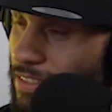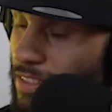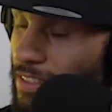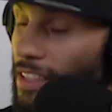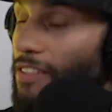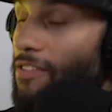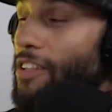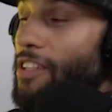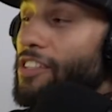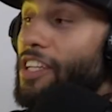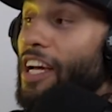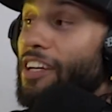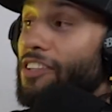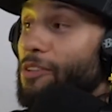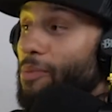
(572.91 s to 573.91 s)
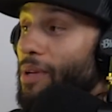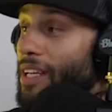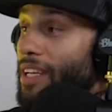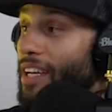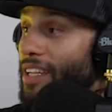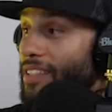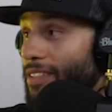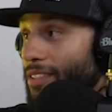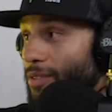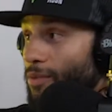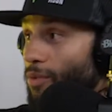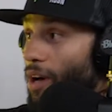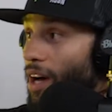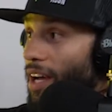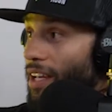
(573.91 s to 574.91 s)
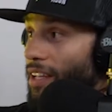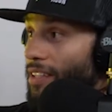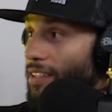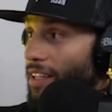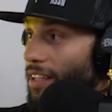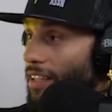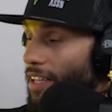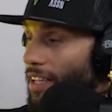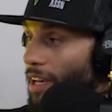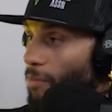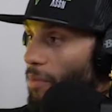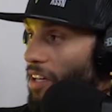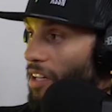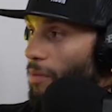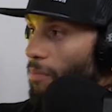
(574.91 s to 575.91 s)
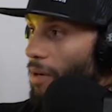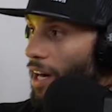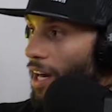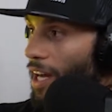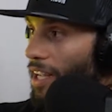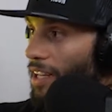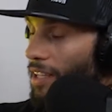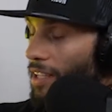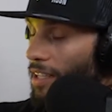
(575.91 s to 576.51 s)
doesn't really check too many kicks. This is why LA got beat up by